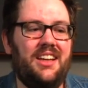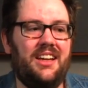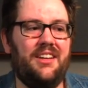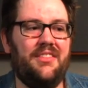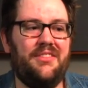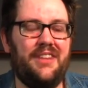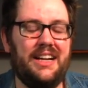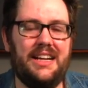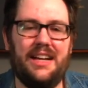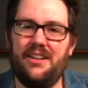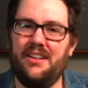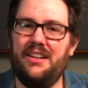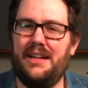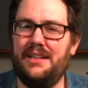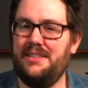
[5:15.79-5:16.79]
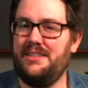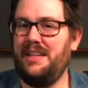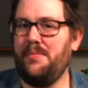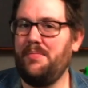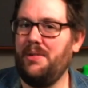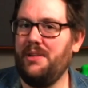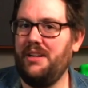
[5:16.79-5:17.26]
and find how to not
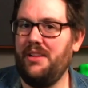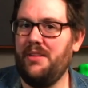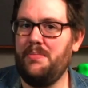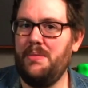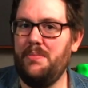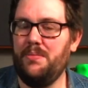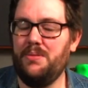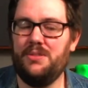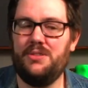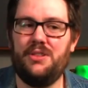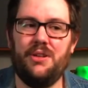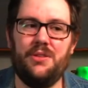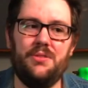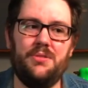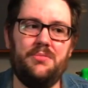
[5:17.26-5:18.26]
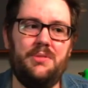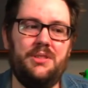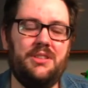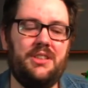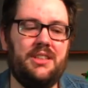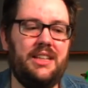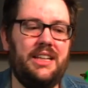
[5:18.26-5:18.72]
step on other people's toes
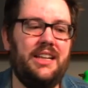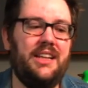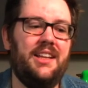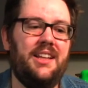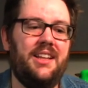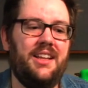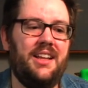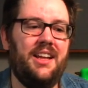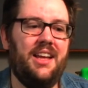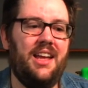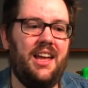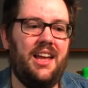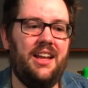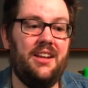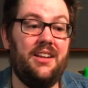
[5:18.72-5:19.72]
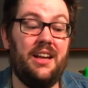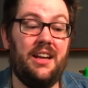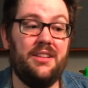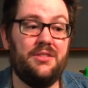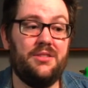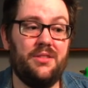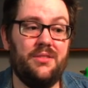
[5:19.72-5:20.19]
musically. And
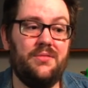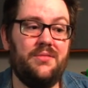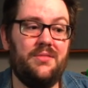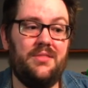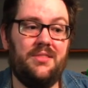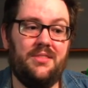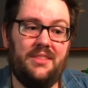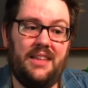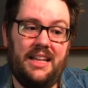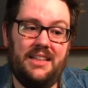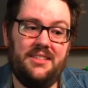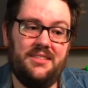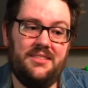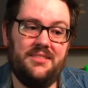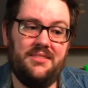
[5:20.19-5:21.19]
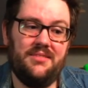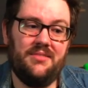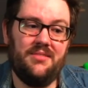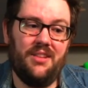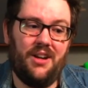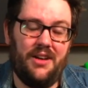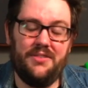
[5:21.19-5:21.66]
so that's
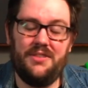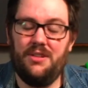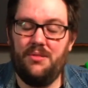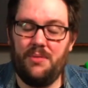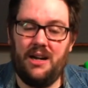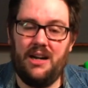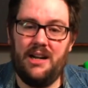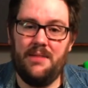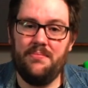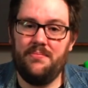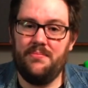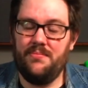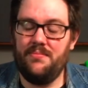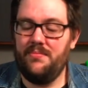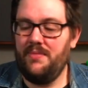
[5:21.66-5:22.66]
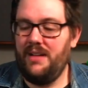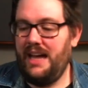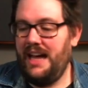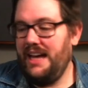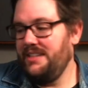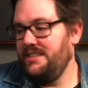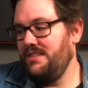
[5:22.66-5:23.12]
often where I'm
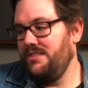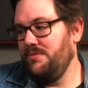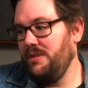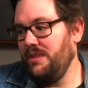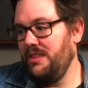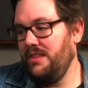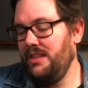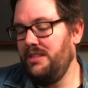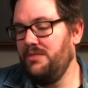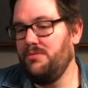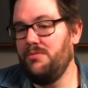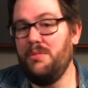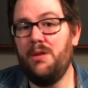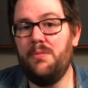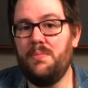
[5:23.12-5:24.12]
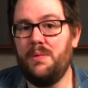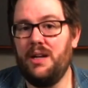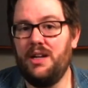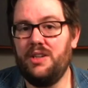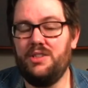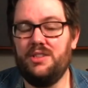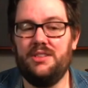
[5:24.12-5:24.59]
at with these remote
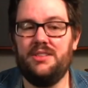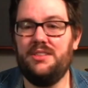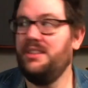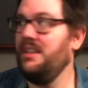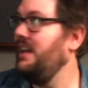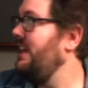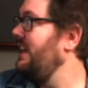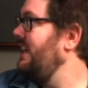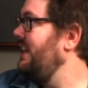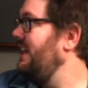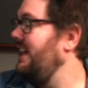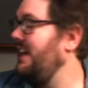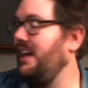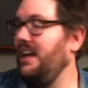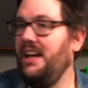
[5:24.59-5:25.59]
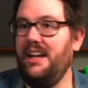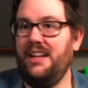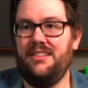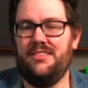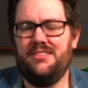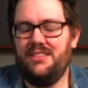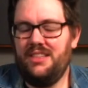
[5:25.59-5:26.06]
productions.
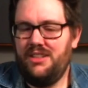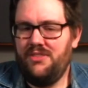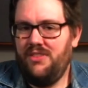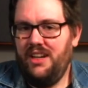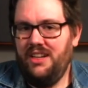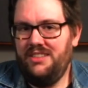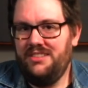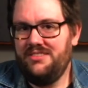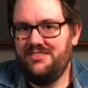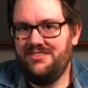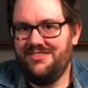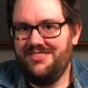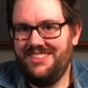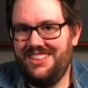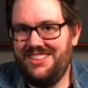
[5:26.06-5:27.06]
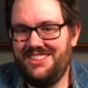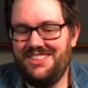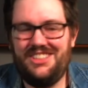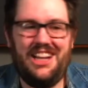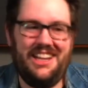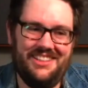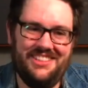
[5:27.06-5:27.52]
And it's fun. It's a
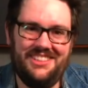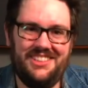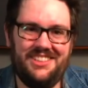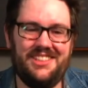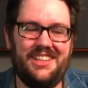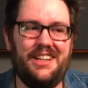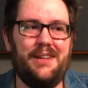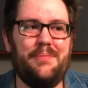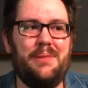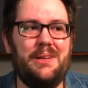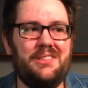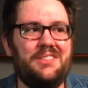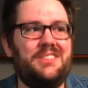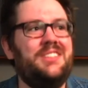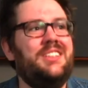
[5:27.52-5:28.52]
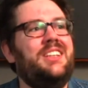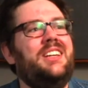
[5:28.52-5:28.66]
challenge. It's like a puzzle.